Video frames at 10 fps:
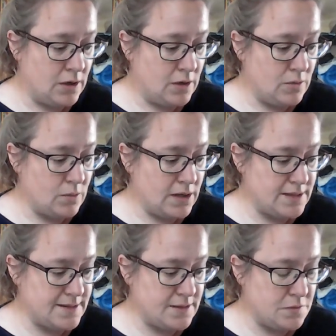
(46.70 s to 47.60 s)
All that
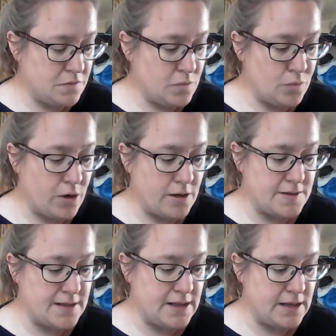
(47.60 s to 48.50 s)
silver and
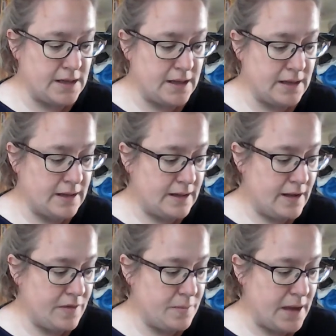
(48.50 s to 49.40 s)
brass cleaning,
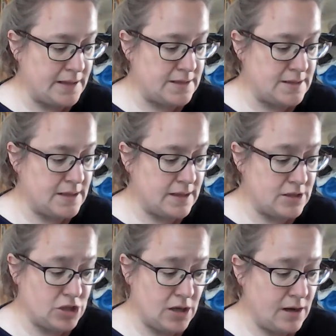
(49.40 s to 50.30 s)
and the mending, and
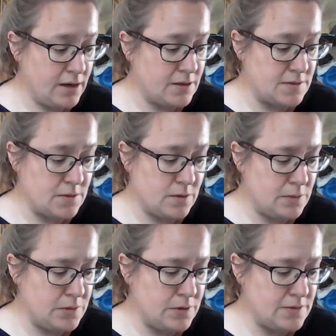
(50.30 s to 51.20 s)
she irons quite
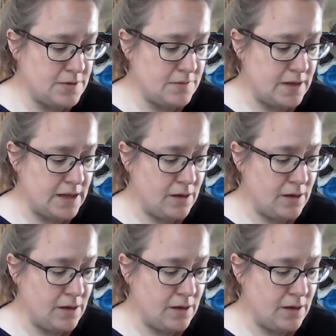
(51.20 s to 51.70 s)
beautifully.